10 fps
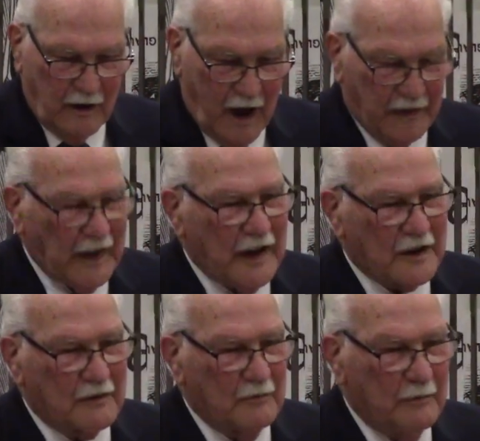I think
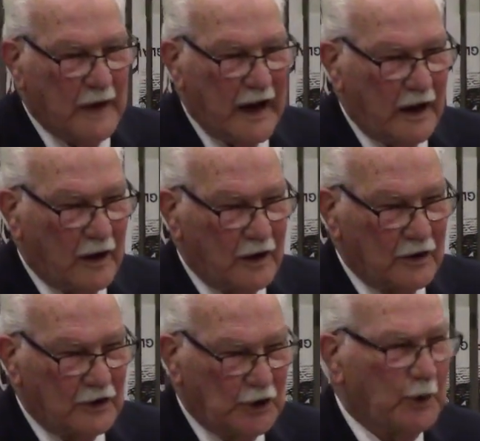it's
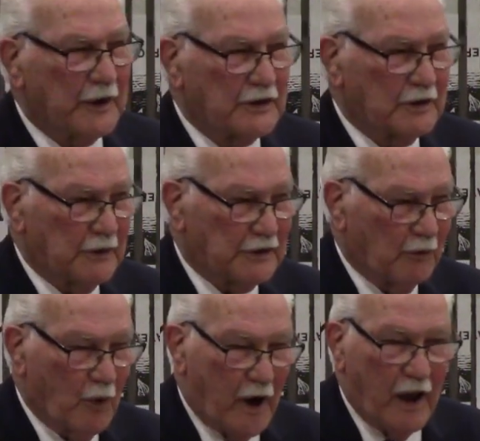Manischewitz was the
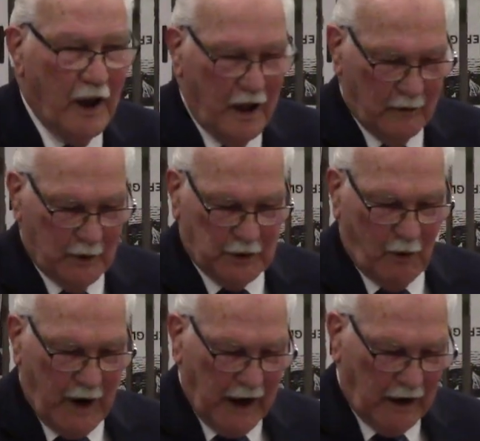one I, was the
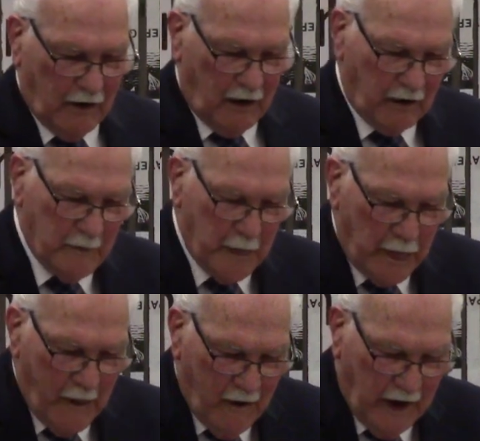one I called,
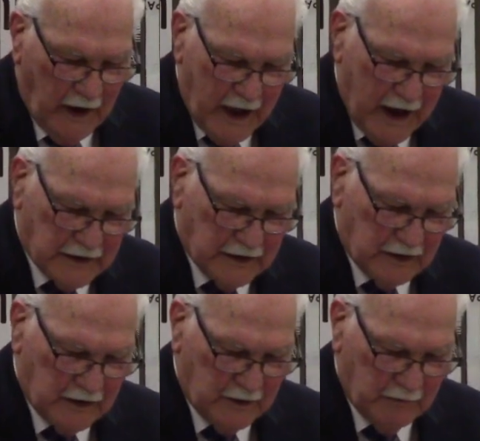and I asked to
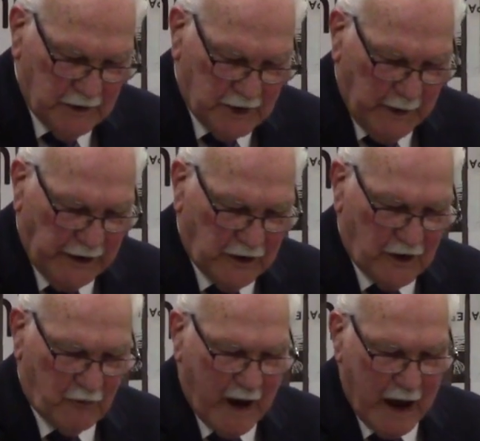speak to
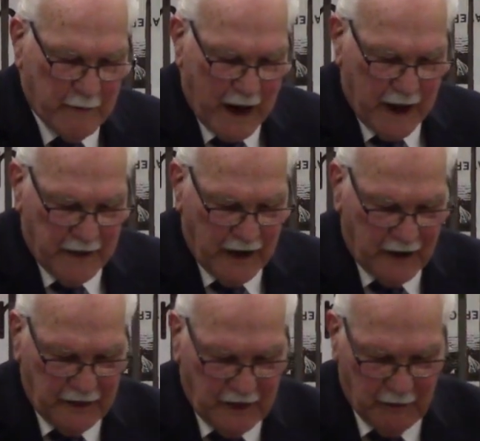the rabbi
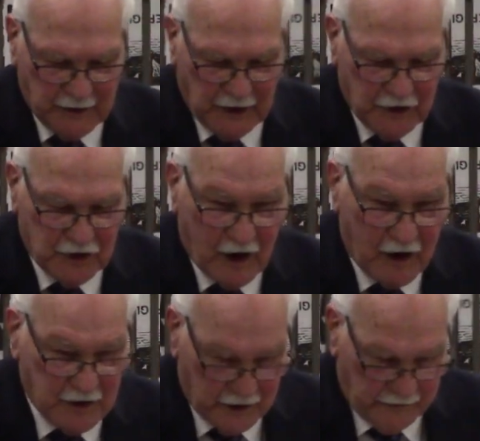there that was in
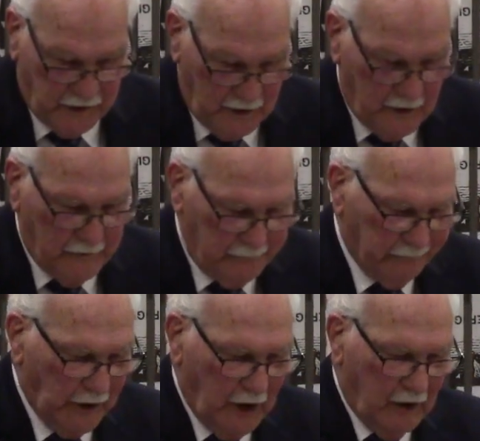charge of,
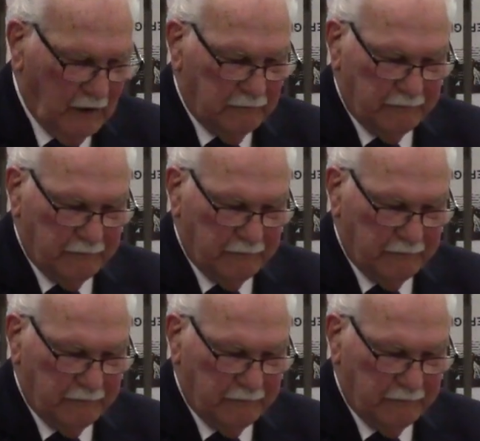you know,